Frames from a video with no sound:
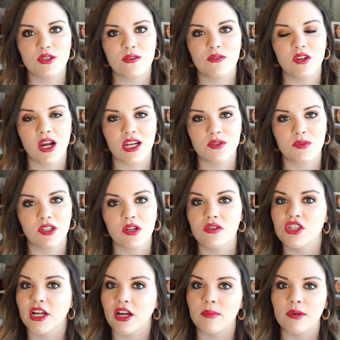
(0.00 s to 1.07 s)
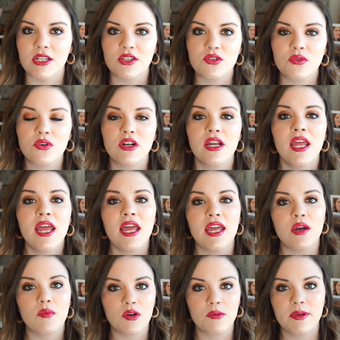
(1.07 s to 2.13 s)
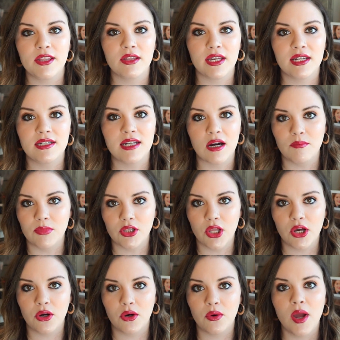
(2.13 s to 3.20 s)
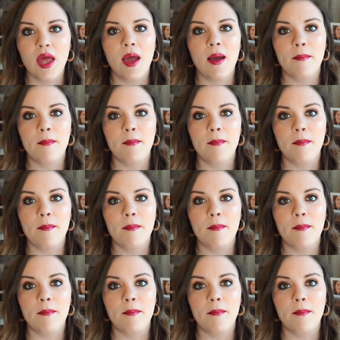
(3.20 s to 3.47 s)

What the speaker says: So if you guys want to go check out my store, it will be linked down below.